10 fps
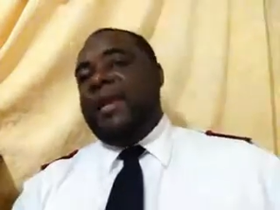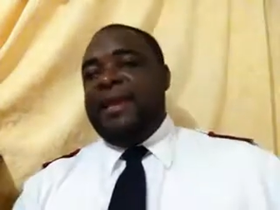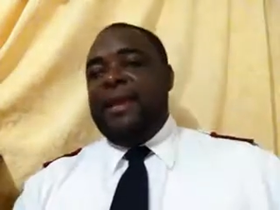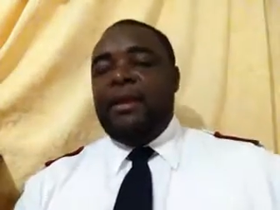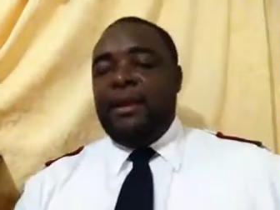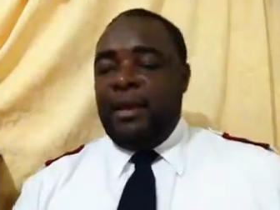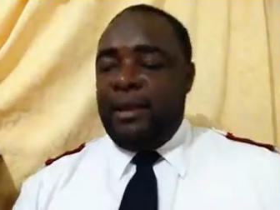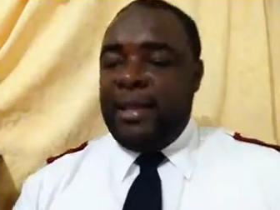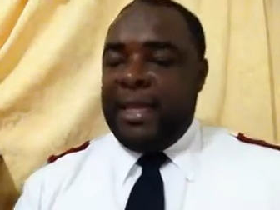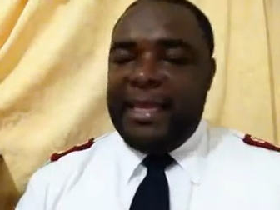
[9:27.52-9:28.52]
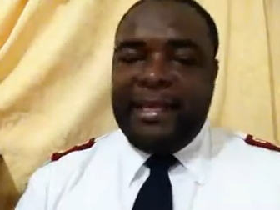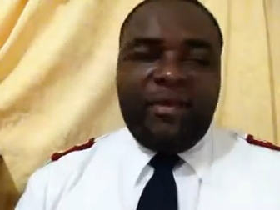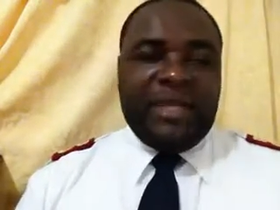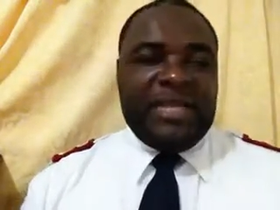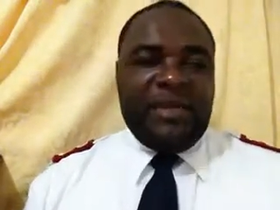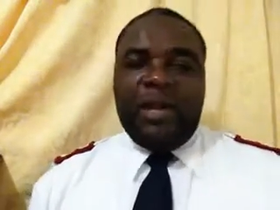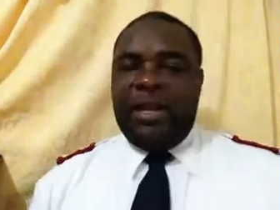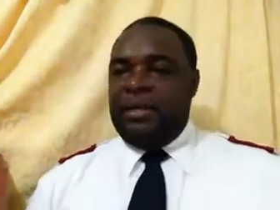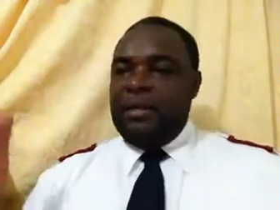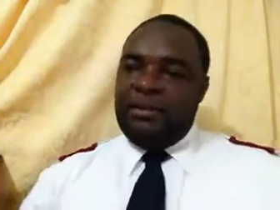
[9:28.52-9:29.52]
either way, might
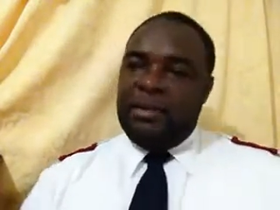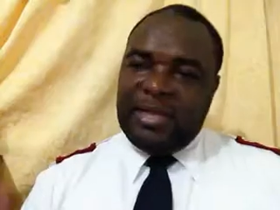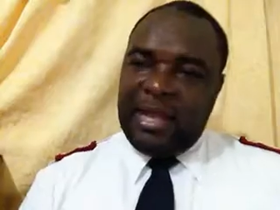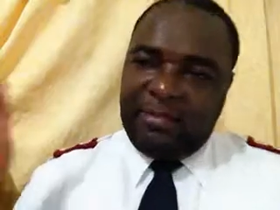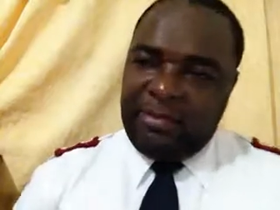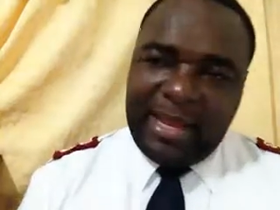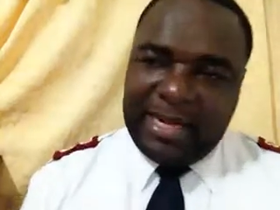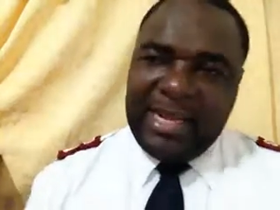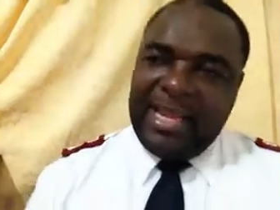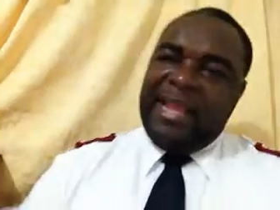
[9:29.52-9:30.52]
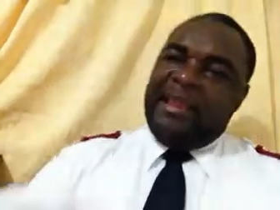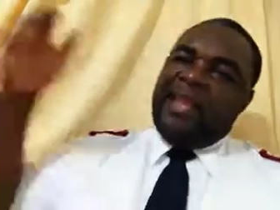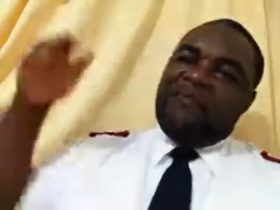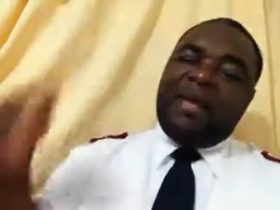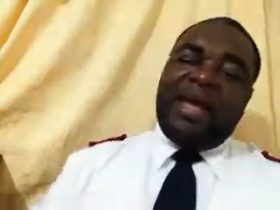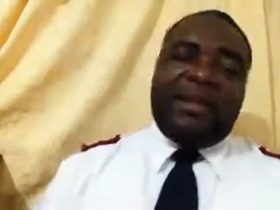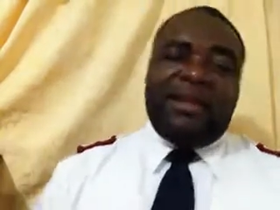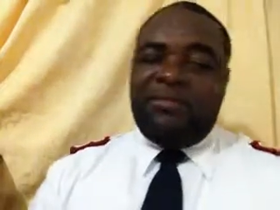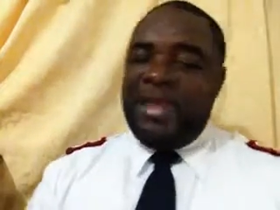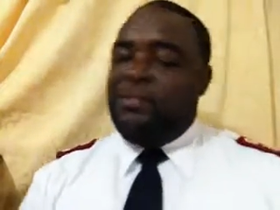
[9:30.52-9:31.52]
as well we stay here because if you go there,
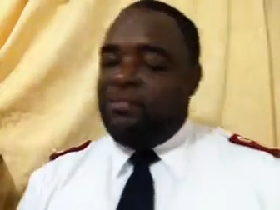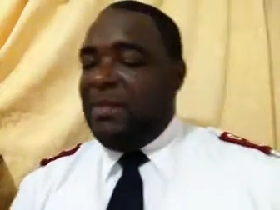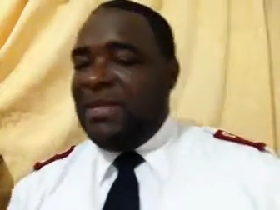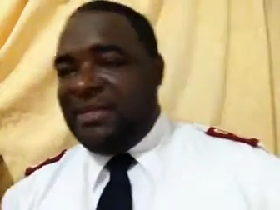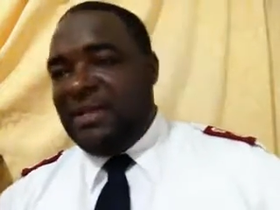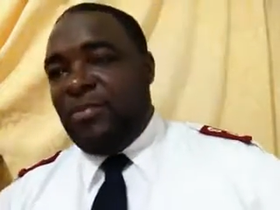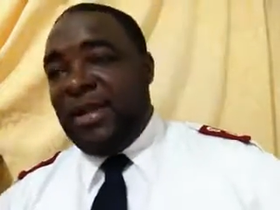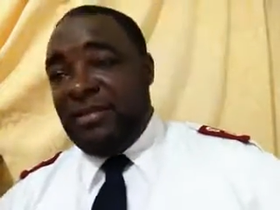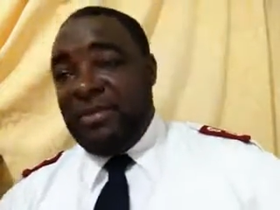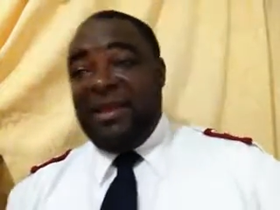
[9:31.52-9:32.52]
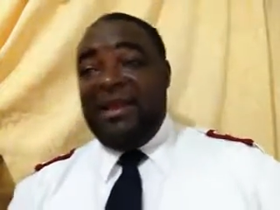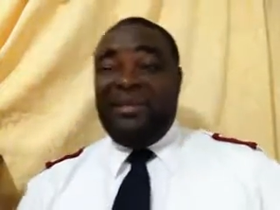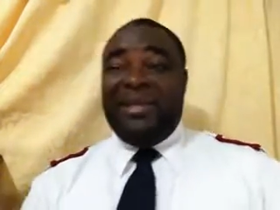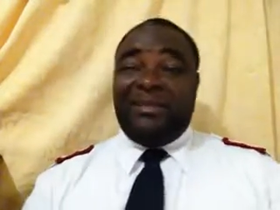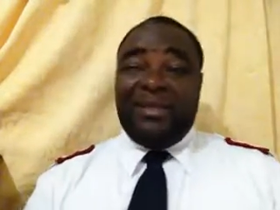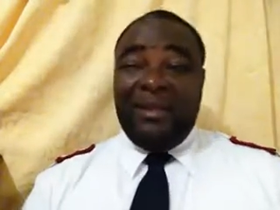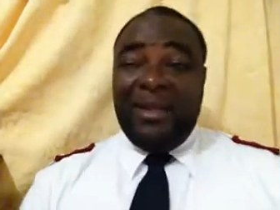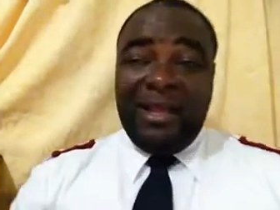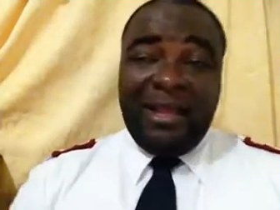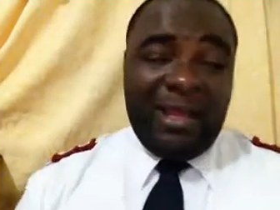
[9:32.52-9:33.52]
you get killed. If the building falls down, we
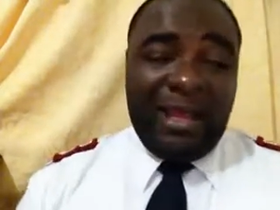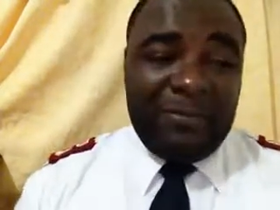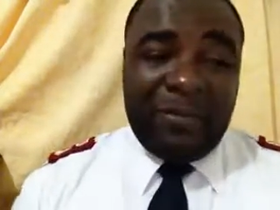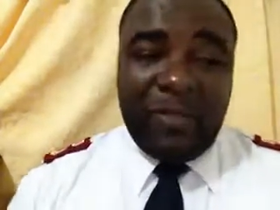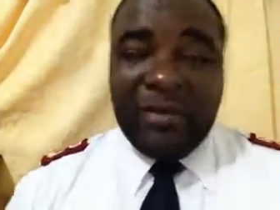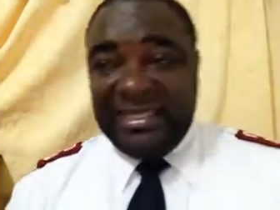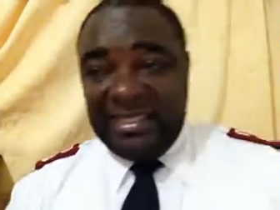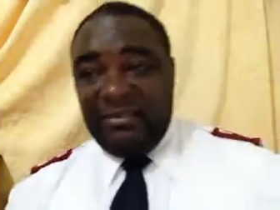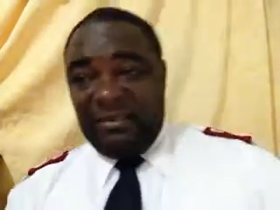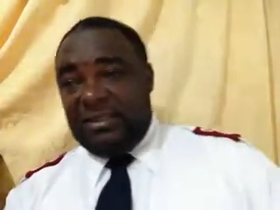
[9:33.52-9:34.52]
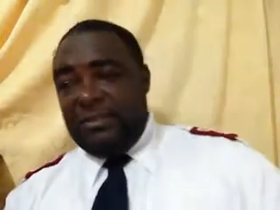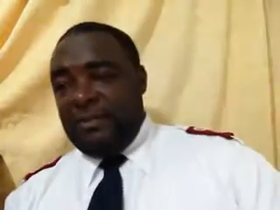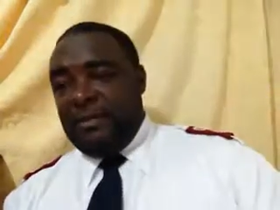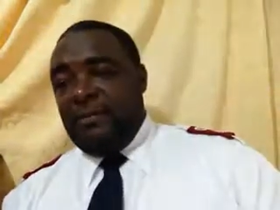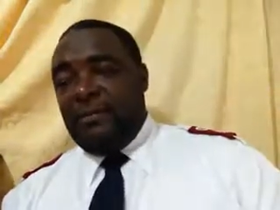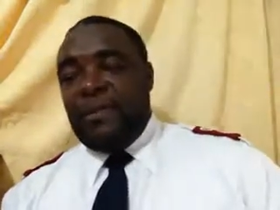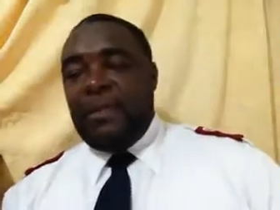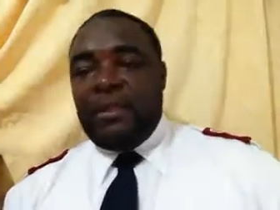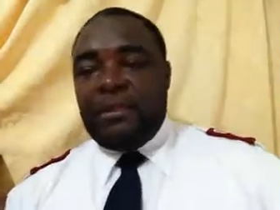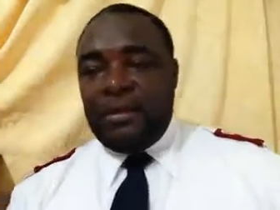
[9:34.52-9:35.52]
still will die. So just stay here
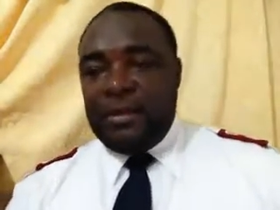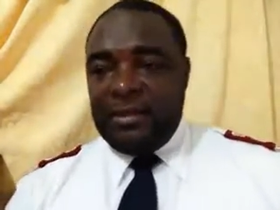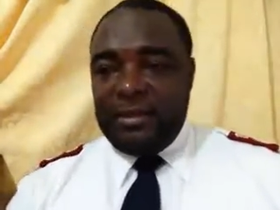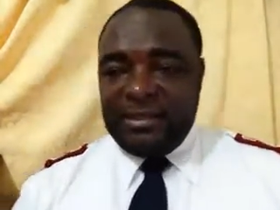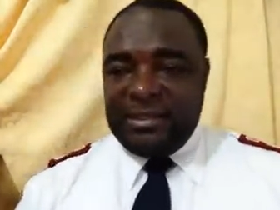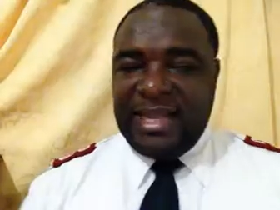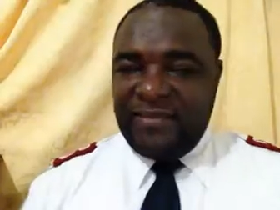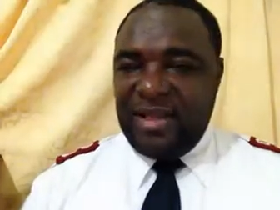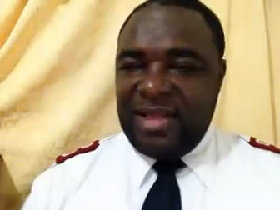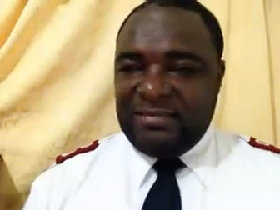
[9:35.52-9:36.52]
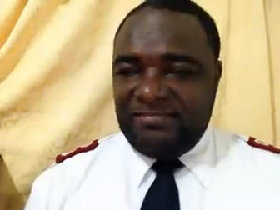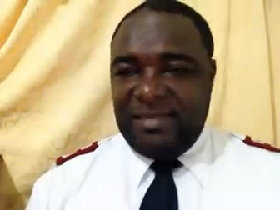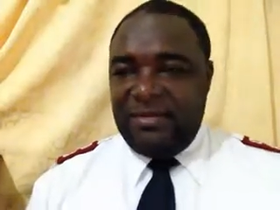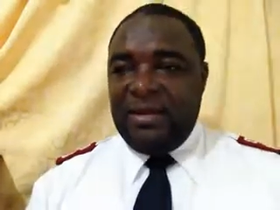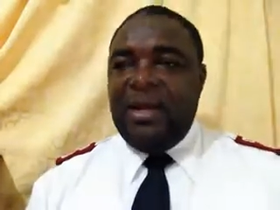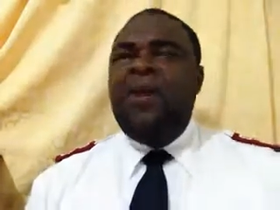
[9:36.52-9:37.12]
and see if the